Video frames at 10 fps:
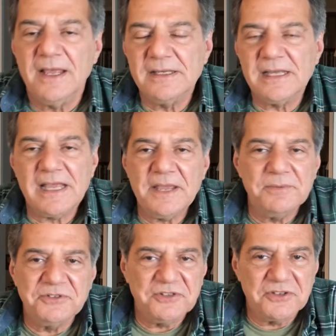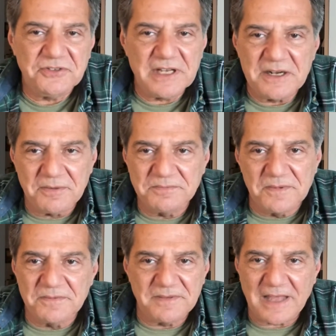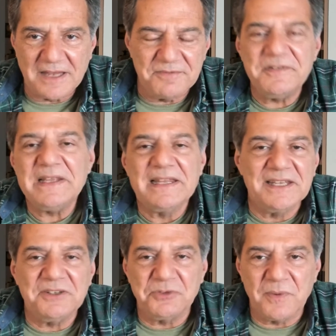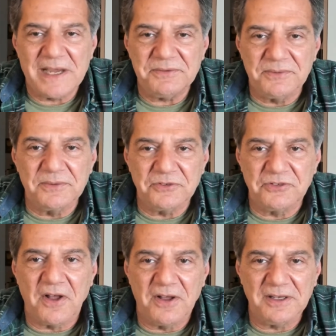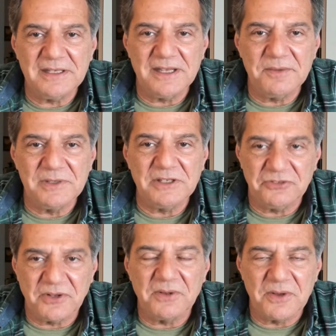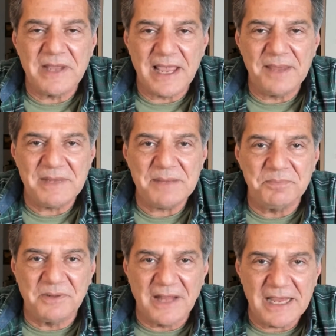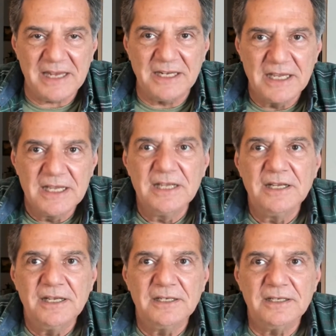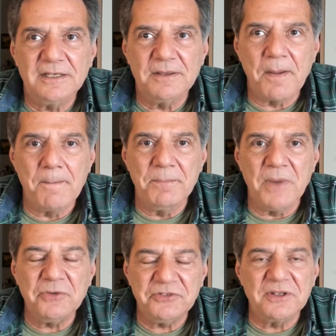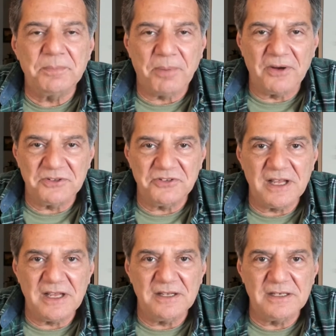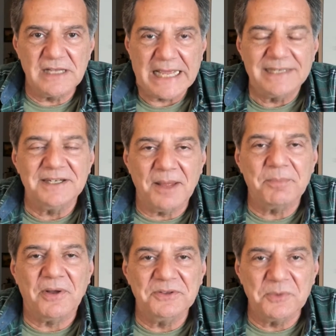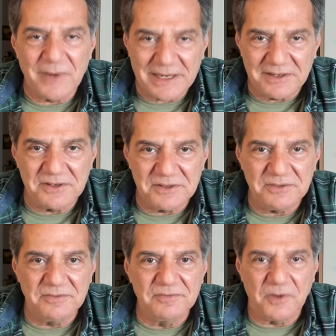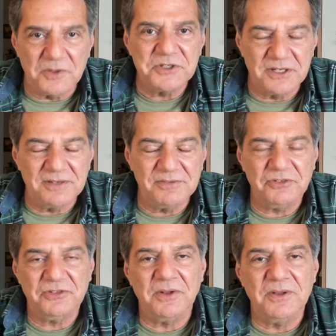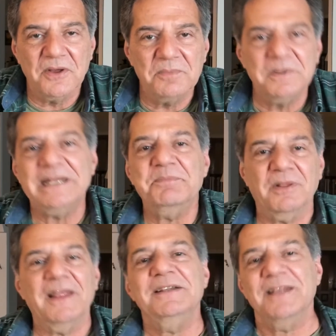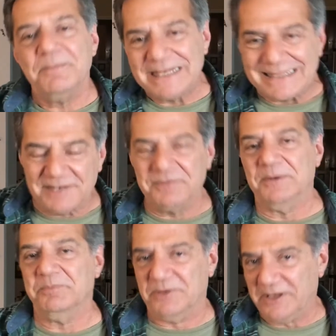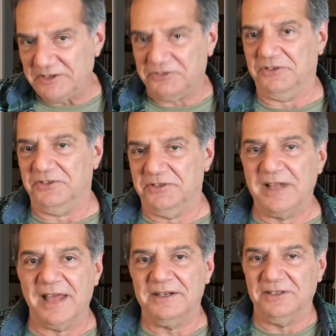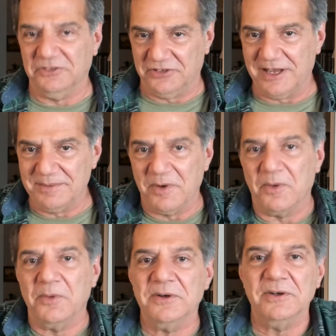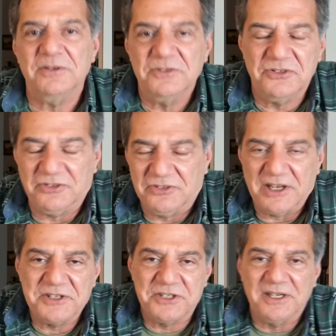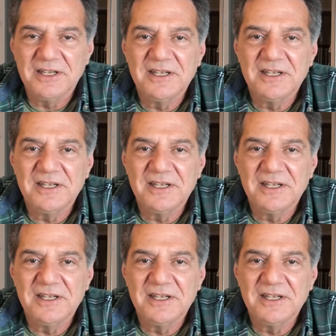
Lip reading: he was just, kind of feeling his way through the song. And then when the solo came, he played most of the parts that ended up on the record version of the solo, but he played them in different places, not in the same order or succession